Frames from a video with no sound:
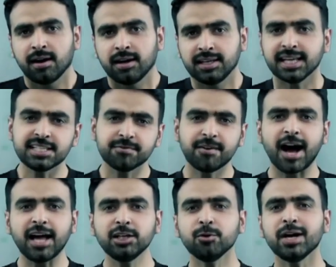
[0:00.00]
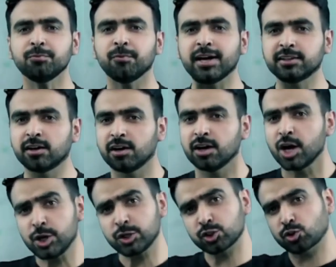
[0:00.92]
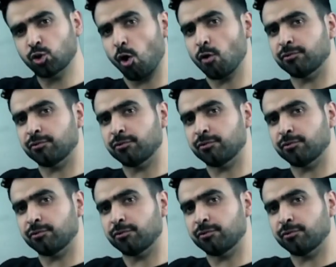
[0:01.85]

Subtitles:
Let's evaluate whether stove,